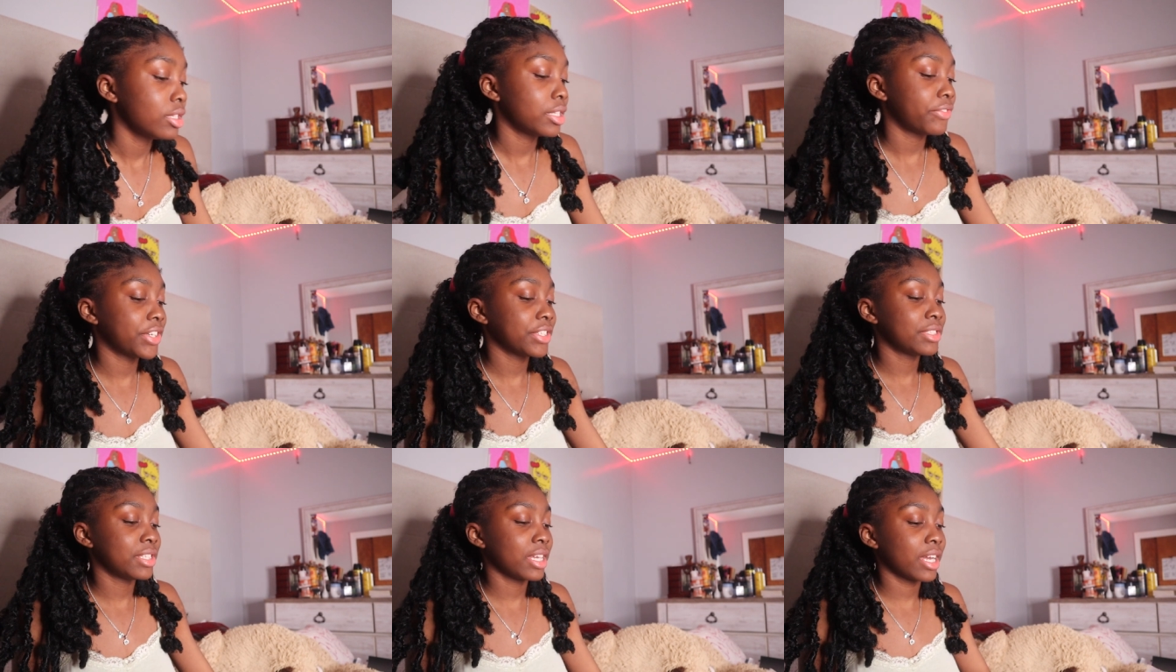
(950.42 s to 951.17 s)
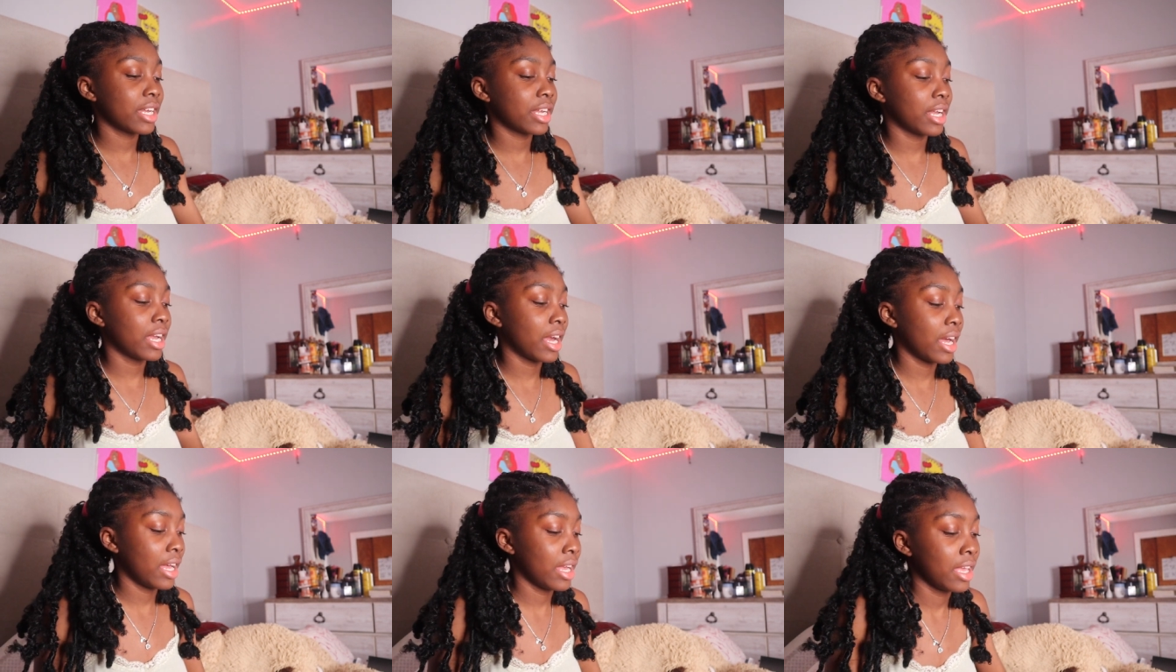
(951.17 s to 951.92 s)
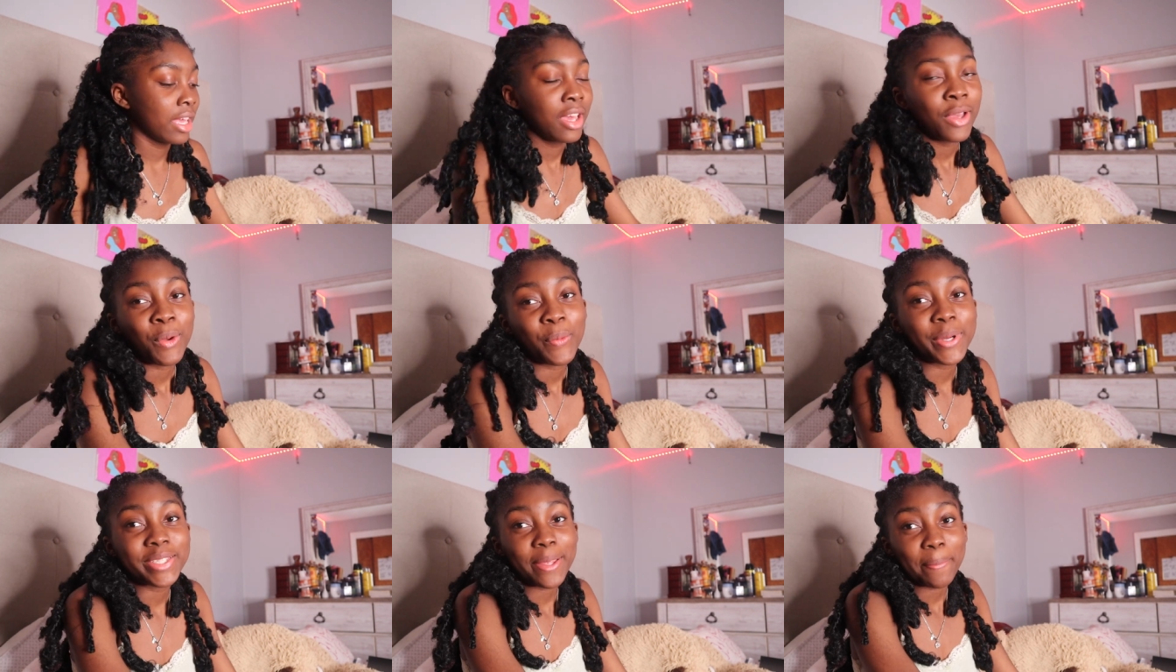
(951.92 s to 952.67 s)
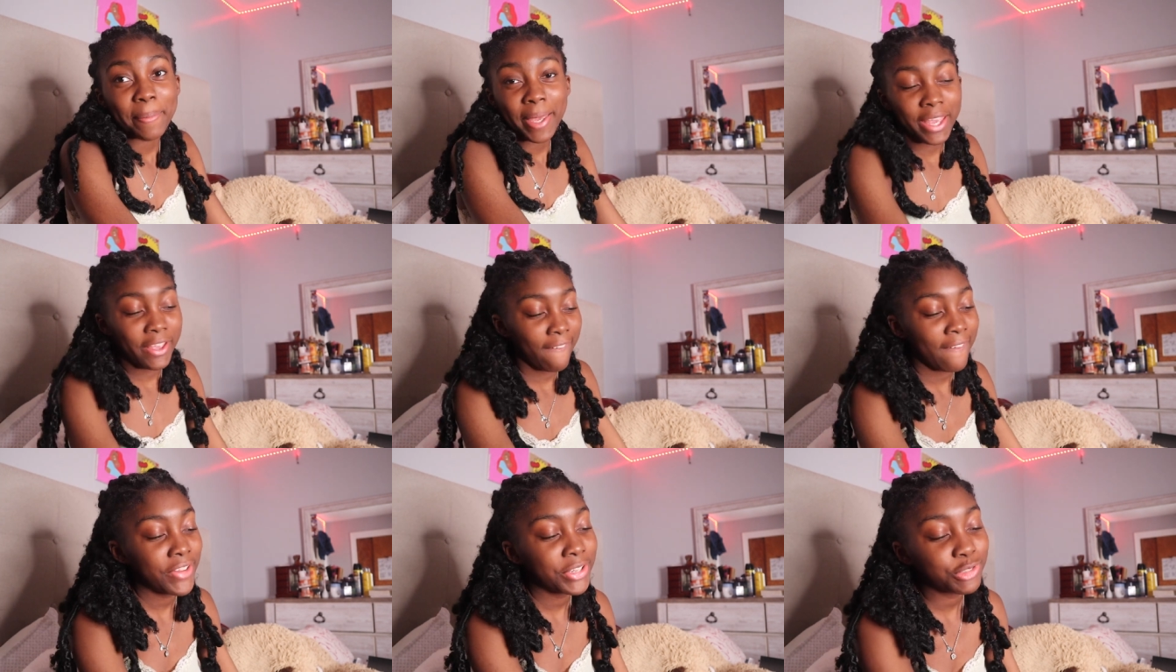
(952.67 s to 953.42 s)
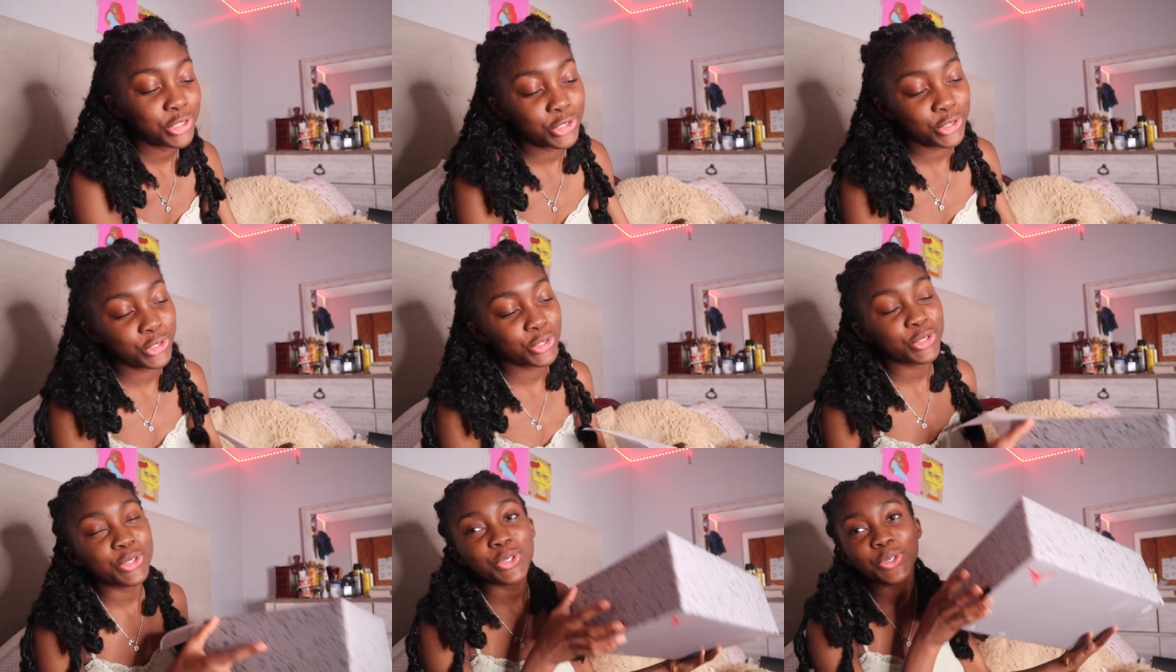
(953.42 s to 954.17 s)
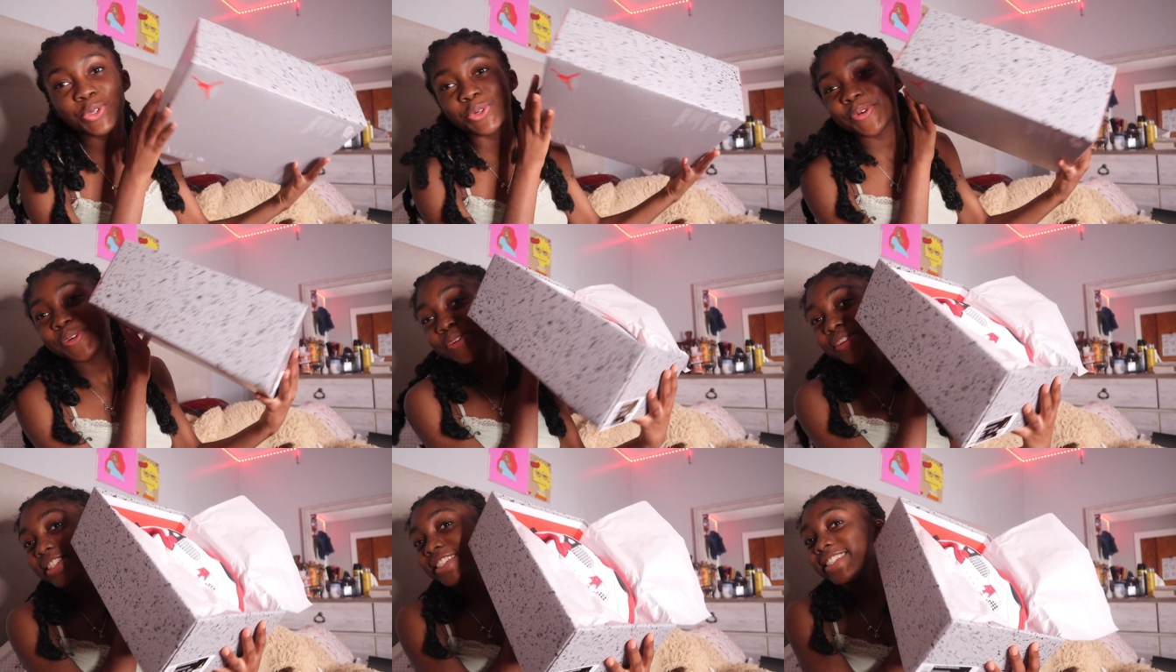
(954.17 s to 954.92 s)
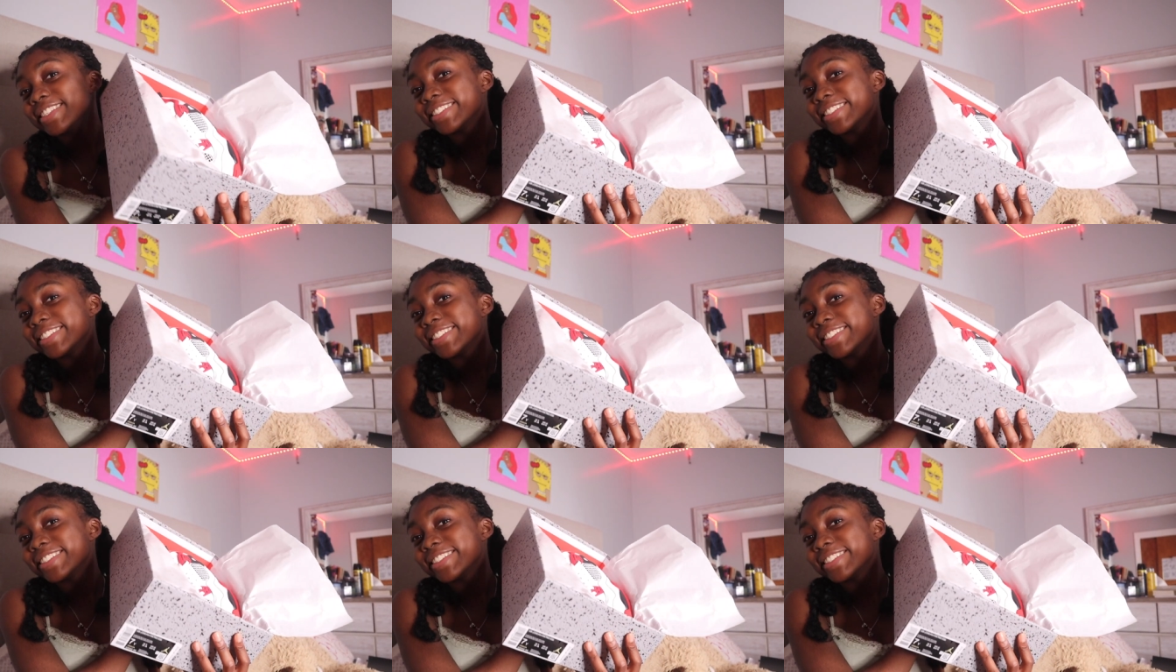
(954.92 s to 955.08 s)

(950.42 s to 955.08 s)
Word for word: The first thing I got was a pair of shoes.